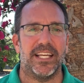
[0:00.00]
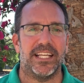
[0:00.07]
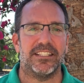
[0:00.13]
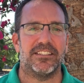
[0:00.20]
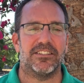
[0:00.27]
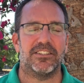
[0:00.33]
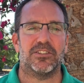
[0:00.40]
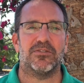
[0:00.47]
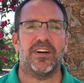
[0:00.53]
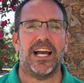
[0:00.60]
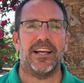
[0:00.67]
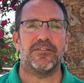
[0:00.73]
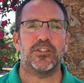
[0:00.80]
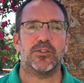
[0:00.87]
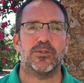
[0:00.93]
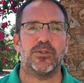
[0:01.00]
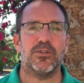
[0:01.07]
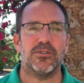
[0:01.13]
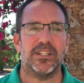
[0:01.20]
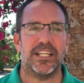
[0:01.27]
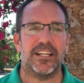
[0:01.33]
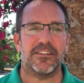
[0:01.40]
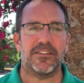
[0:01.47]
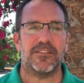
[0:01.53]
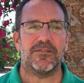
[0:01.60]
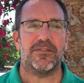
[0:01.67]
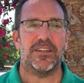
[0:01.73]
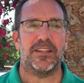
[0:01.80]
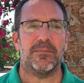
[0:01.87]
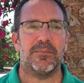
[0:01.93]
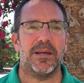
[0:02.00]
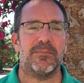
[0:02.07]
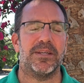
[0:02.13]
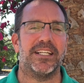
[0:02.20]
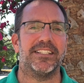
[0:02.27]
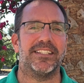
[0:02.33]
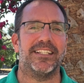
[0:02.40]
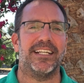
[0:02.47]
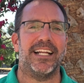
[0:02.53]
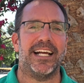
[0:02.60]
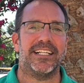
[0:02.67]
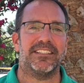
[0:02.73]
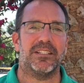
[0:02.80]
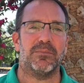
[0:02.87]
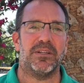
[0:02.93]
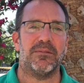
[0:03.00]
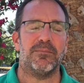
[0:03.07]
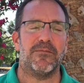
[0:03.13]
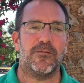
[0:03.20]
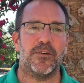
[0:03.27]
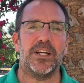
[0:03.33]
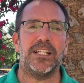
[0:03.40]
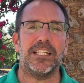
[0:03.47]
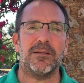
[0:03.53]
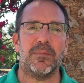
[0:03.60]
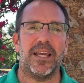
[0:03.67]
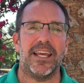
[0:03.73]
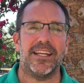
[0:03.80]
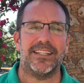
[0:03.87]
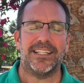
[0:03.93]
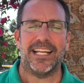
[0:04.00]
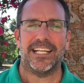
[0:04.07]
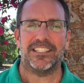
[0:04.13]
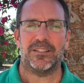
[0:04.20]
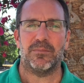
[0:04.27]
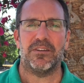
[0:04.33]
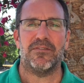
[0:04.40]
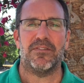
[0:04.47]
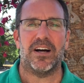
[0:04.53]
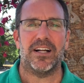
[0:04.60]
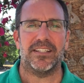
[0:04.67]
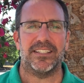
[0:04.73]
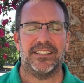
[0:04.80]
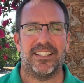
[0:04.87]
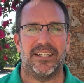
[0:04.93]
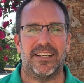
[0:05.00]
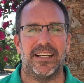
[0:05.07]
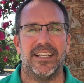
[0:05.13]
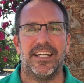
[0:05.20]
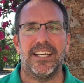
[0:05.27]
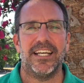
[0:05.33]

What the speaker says: and to survive scrutiny under the Fifth Amendment, is that it has to be freely made and it has to be voluntary.